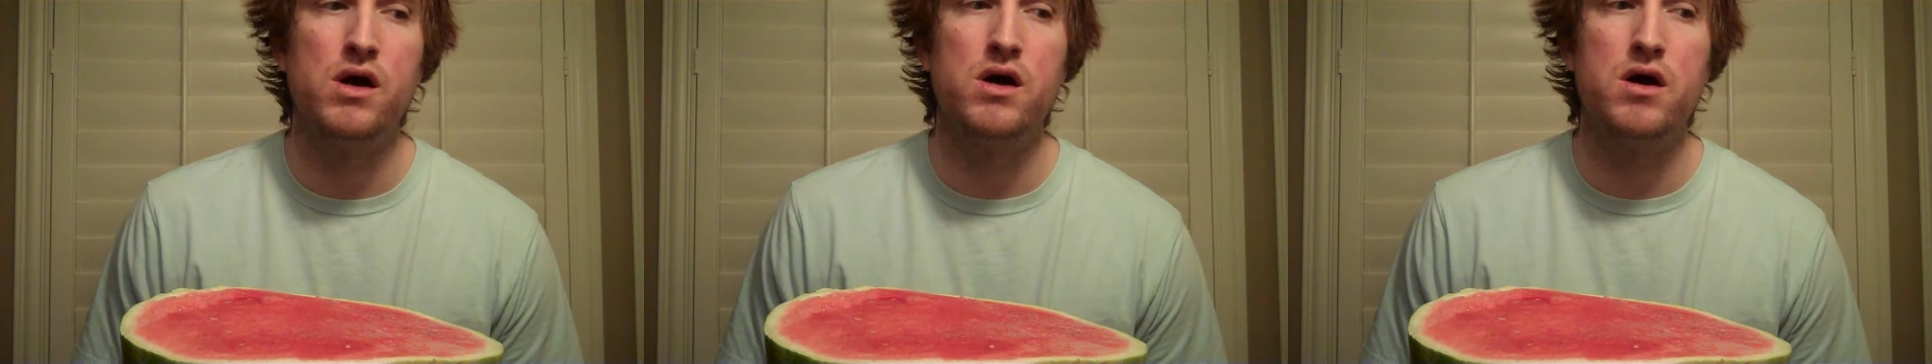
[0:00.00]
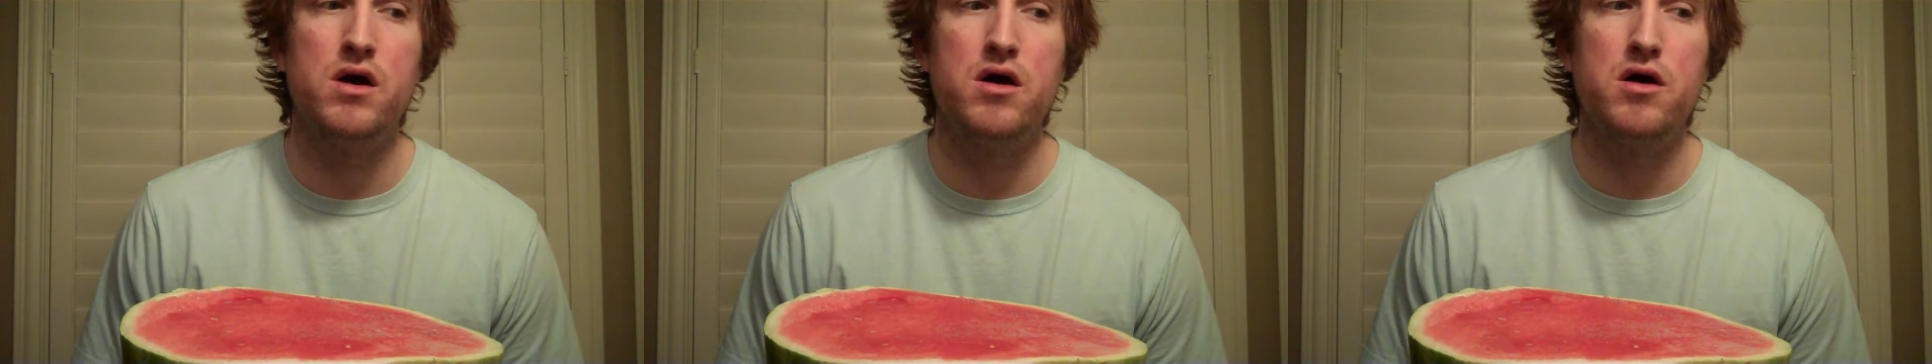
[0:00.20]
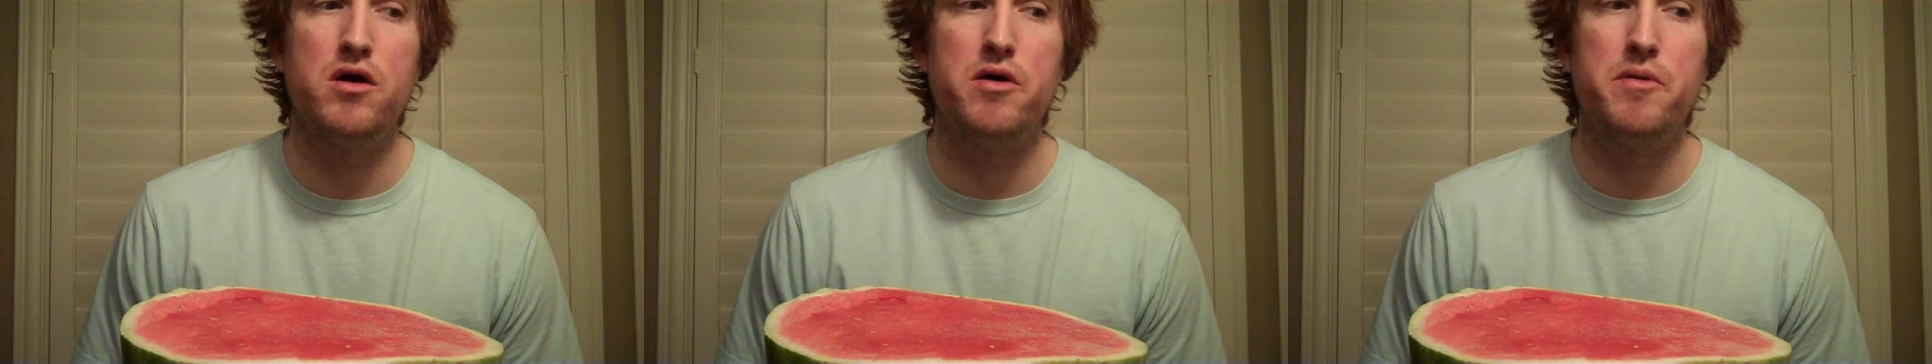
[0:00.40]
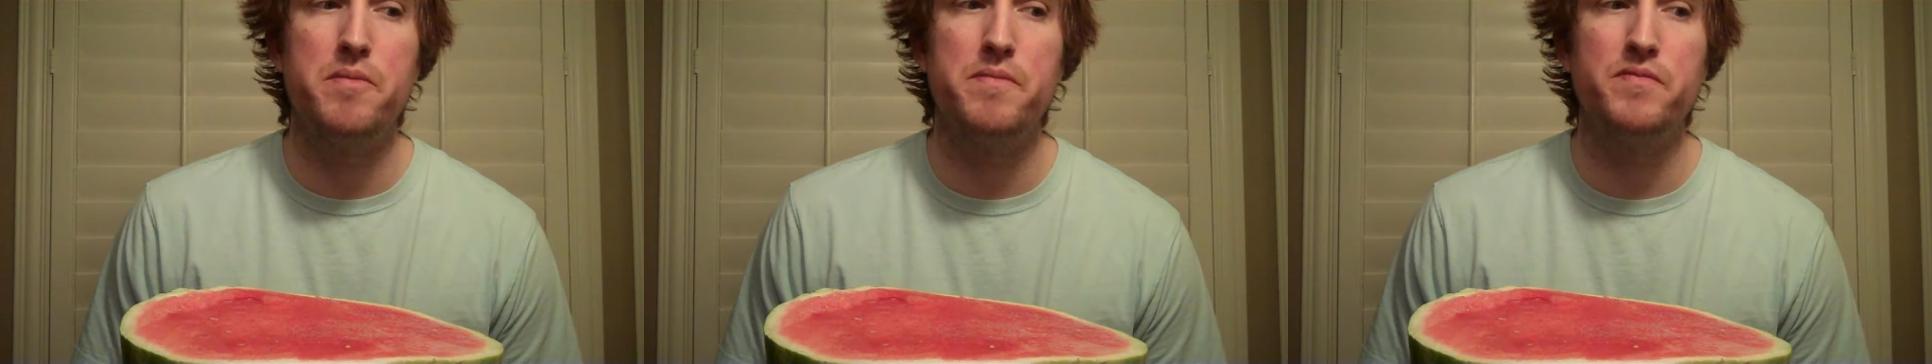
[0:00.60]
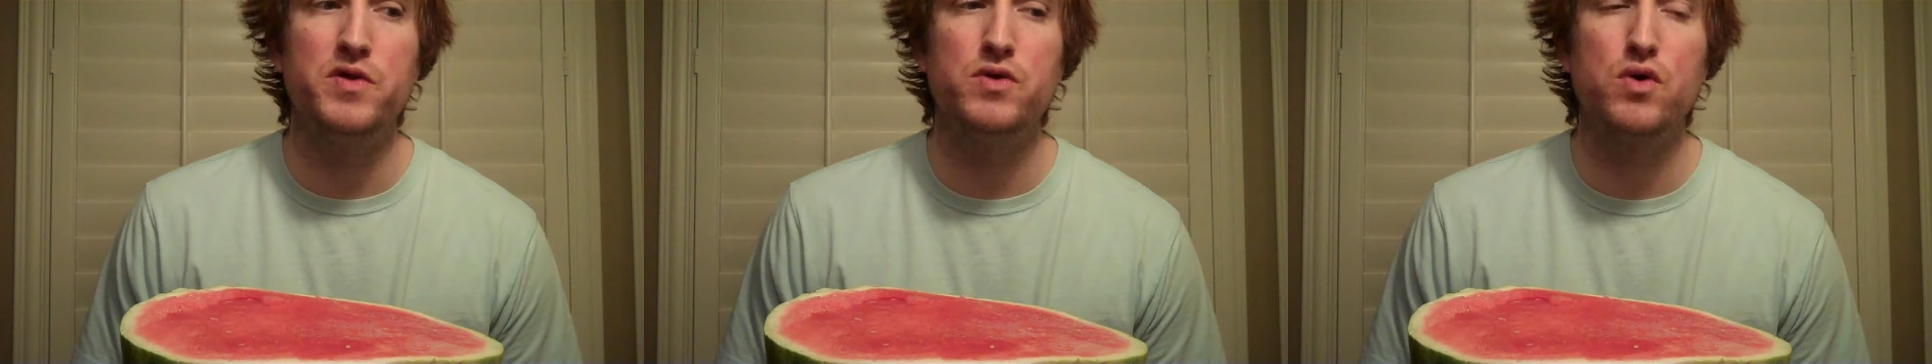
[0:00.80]

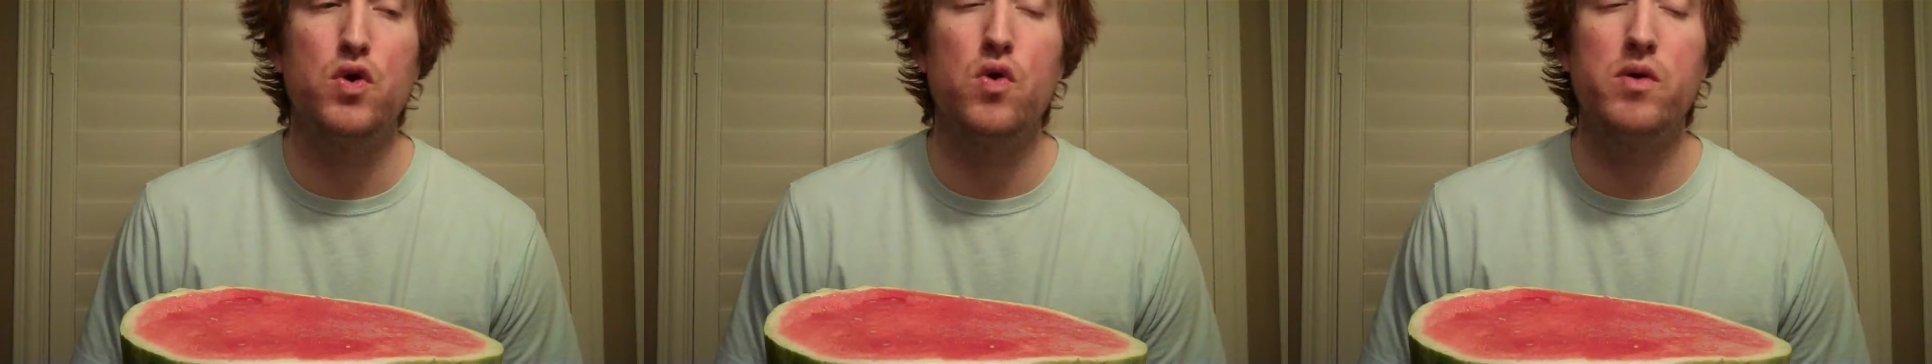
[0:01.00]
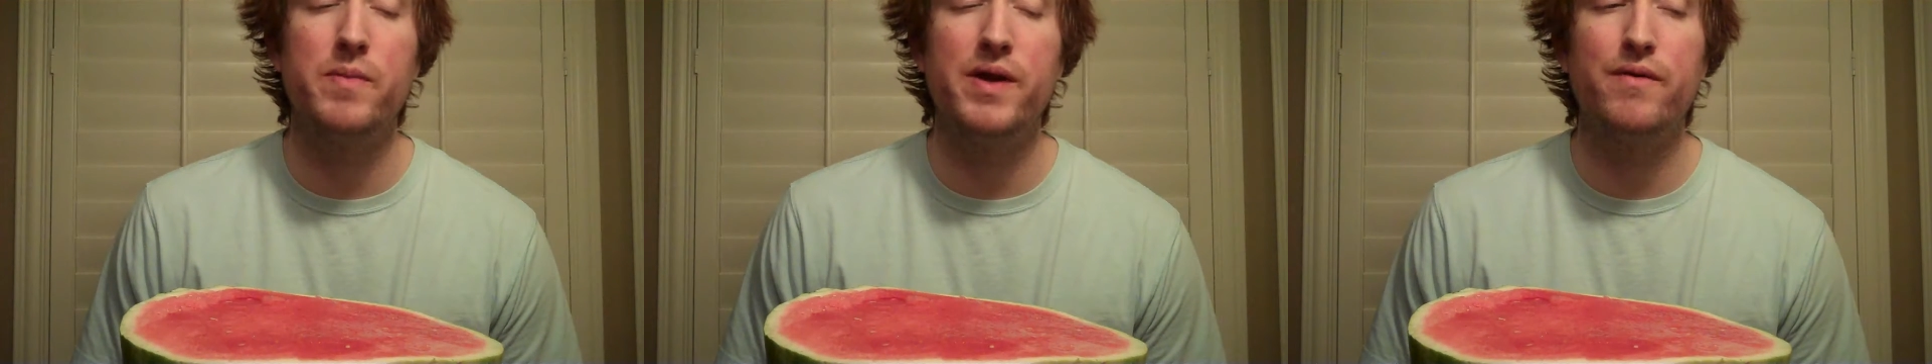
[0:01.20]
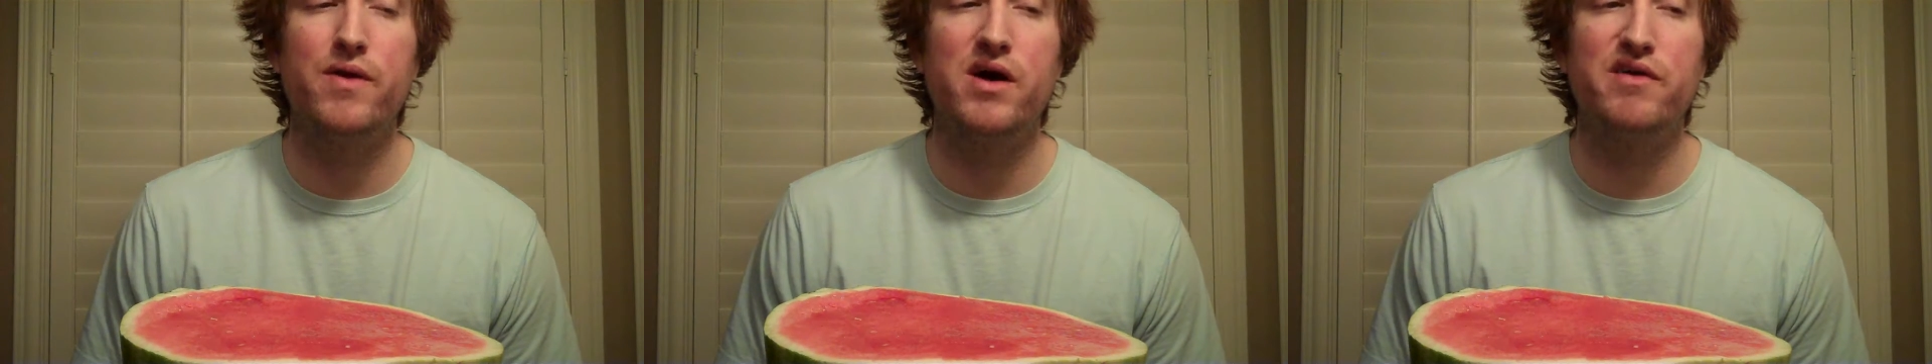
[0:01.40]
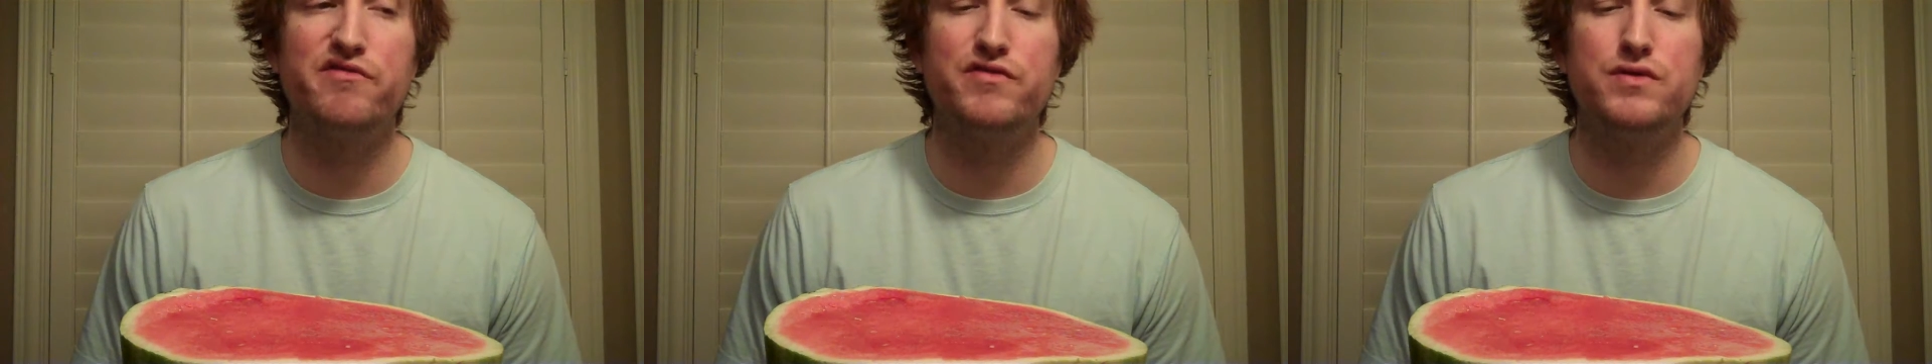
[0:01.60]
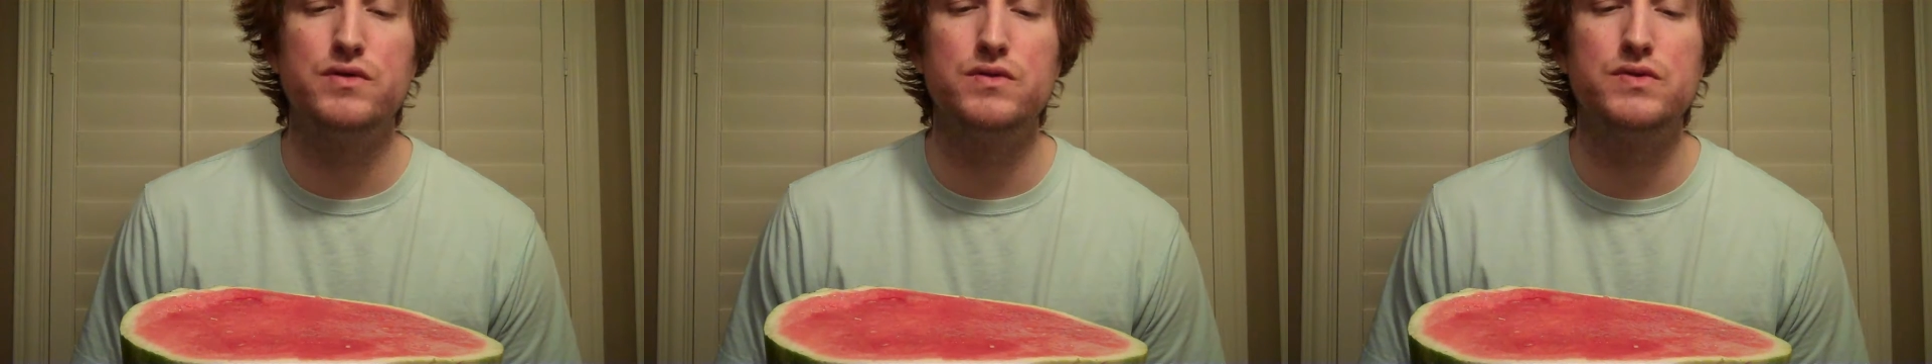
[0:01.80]
gourmet raw
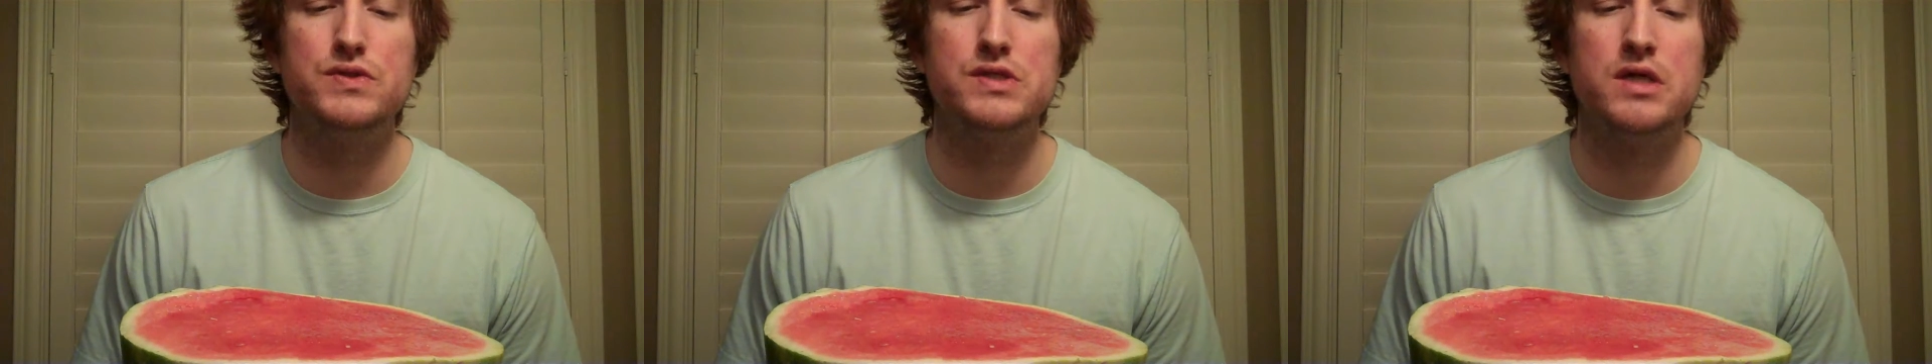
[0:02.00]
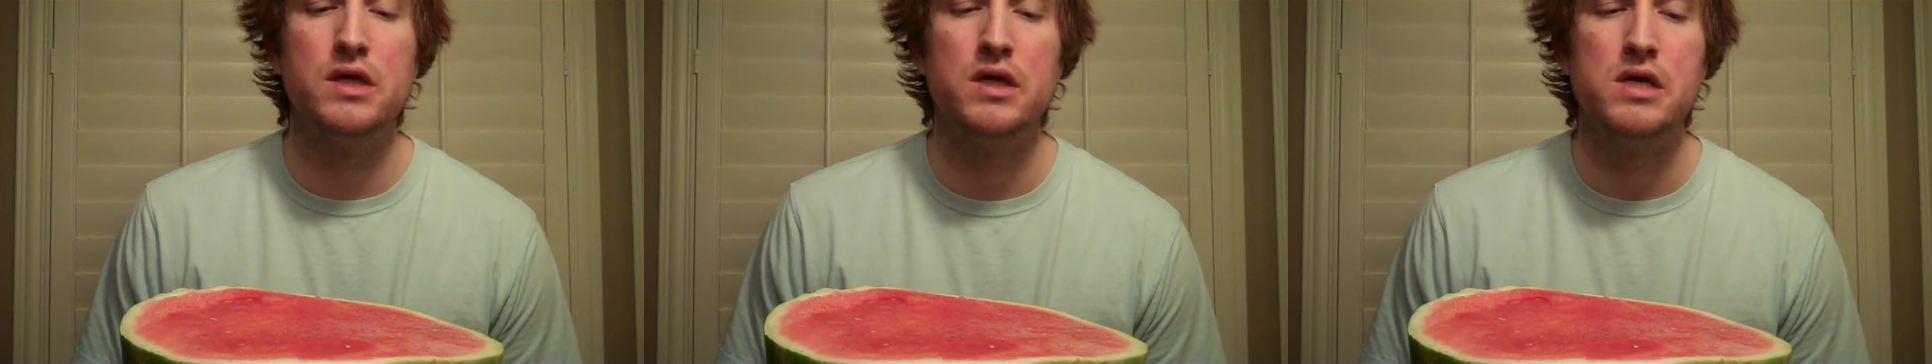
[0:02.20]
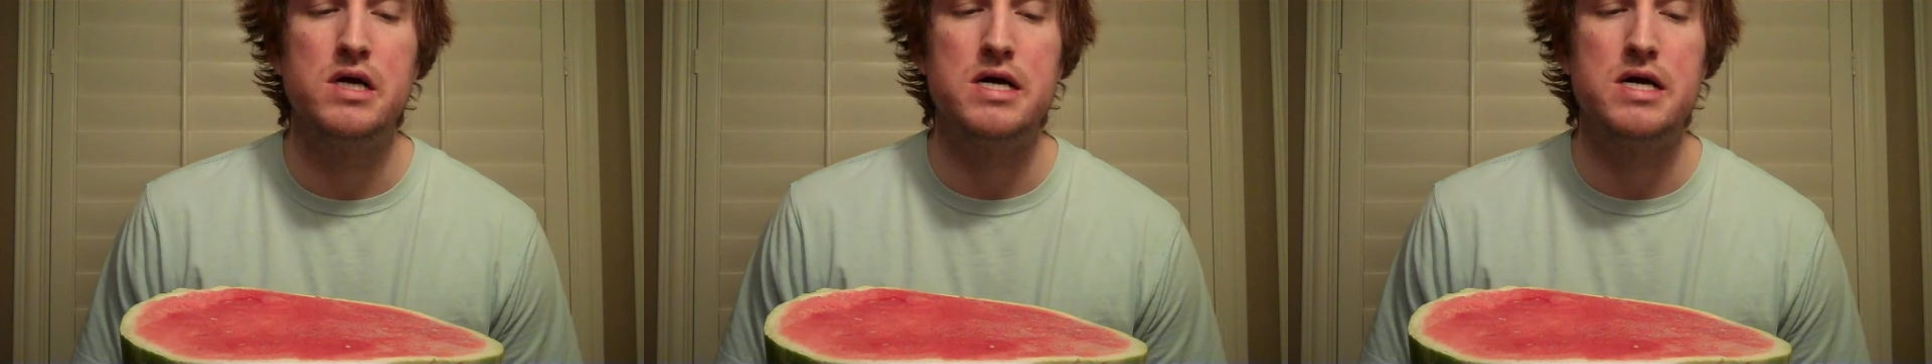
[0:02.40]
foods,